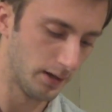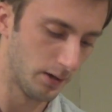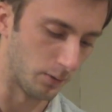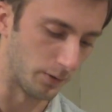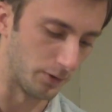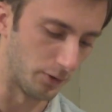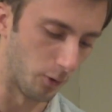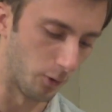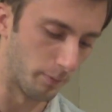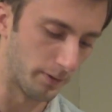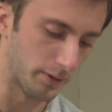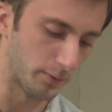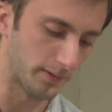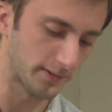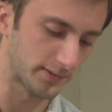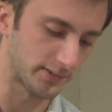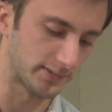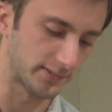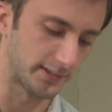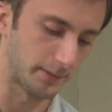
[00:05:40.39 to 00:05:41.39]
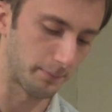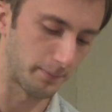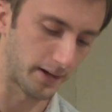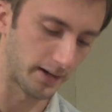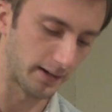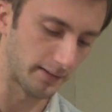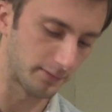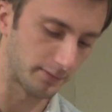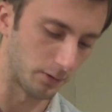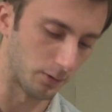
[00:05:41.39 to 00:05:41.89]
where nobody wants to step on
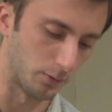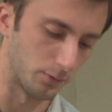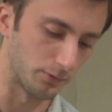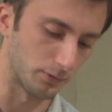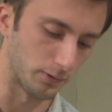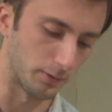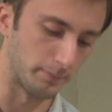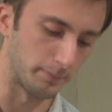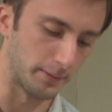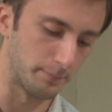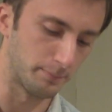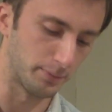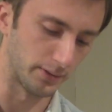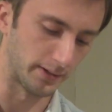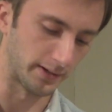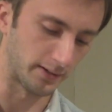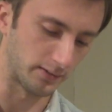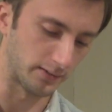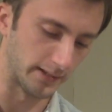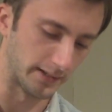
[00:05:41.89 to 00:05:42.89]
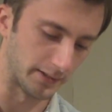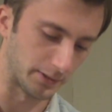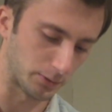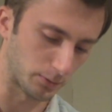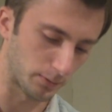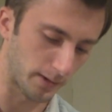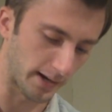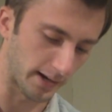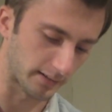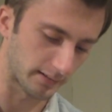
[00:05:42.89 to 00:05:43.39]
any toes or be politically
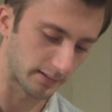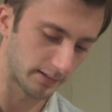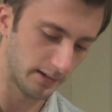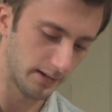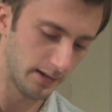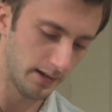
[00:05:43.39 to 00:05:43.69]
incorrect.